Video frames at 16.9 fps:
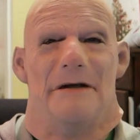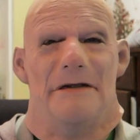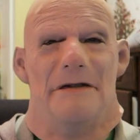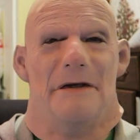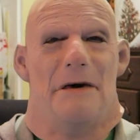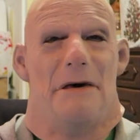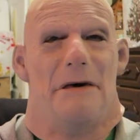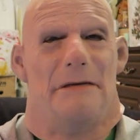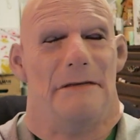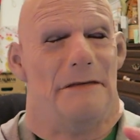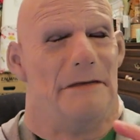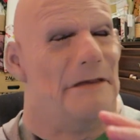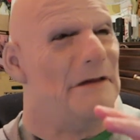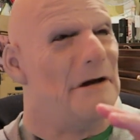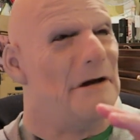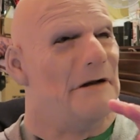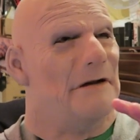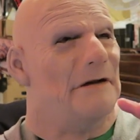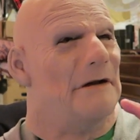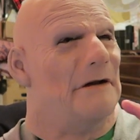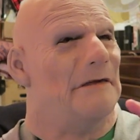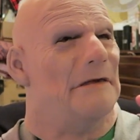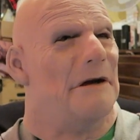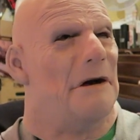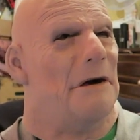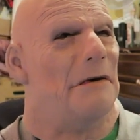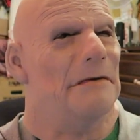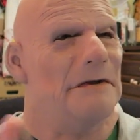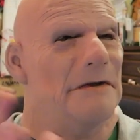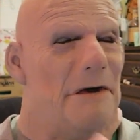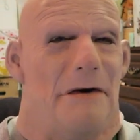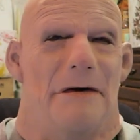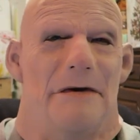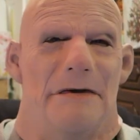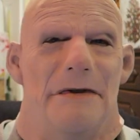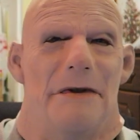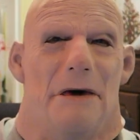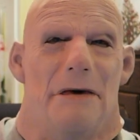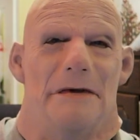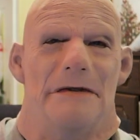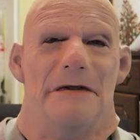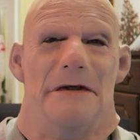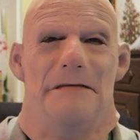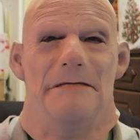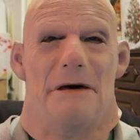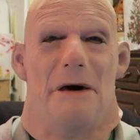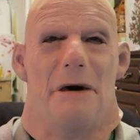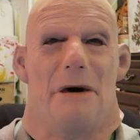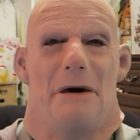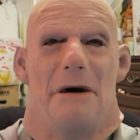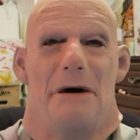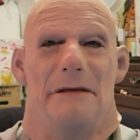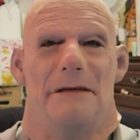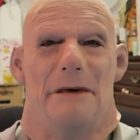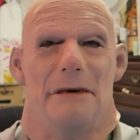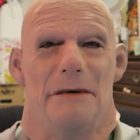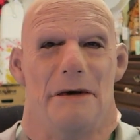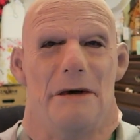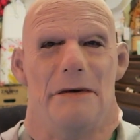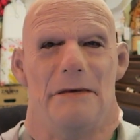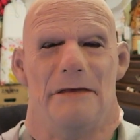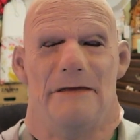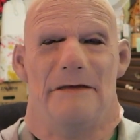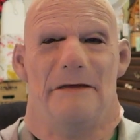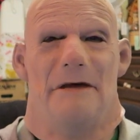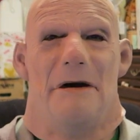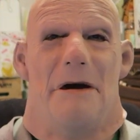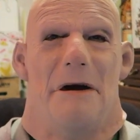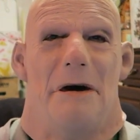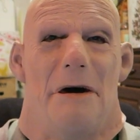So, they also shown some more proof